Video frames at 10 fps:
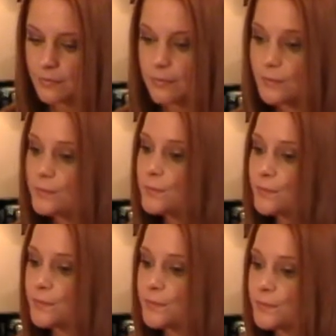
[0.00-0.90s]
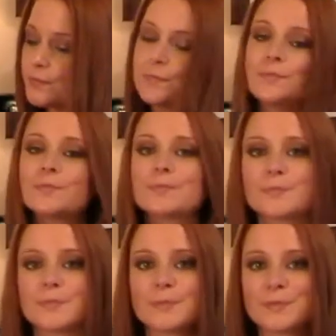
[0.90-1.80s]

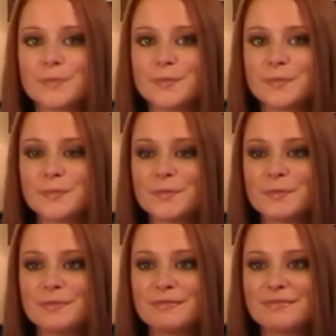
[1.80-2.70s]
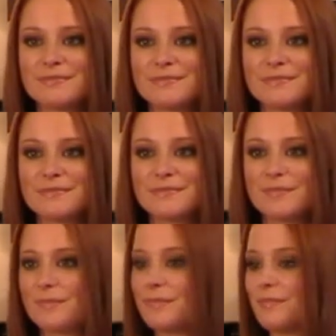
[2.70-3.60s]

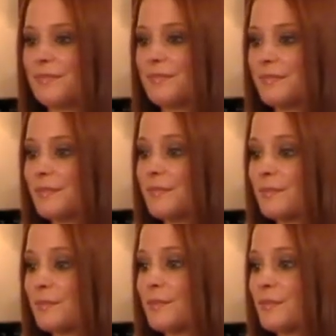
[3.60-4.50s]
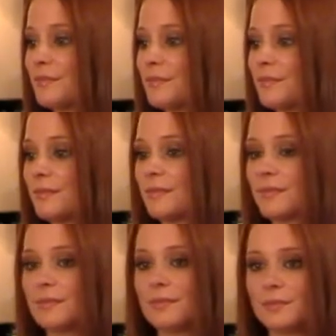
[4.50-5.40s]

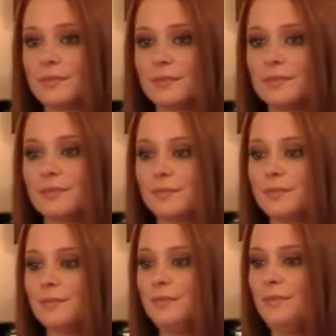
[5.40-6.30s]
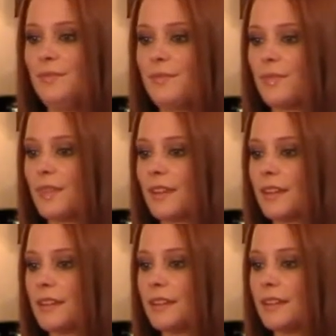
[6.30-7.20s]

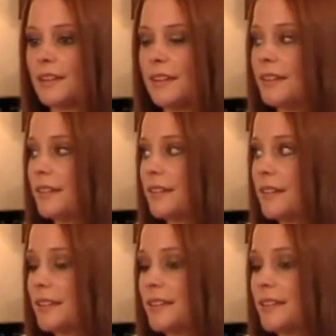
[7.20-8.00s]
The person shown says nothing.